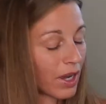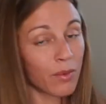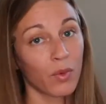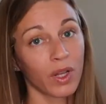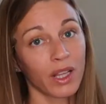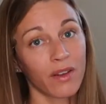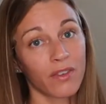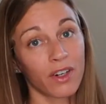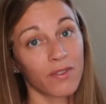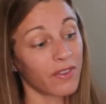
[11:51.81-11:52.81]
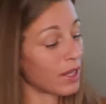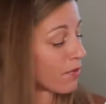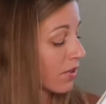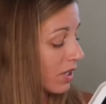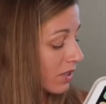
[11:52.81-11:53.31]
I'm a really lover of
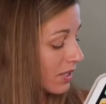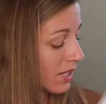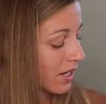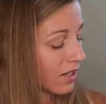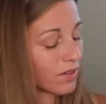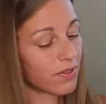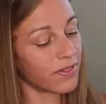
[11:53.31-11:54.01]
leapfrog stuff.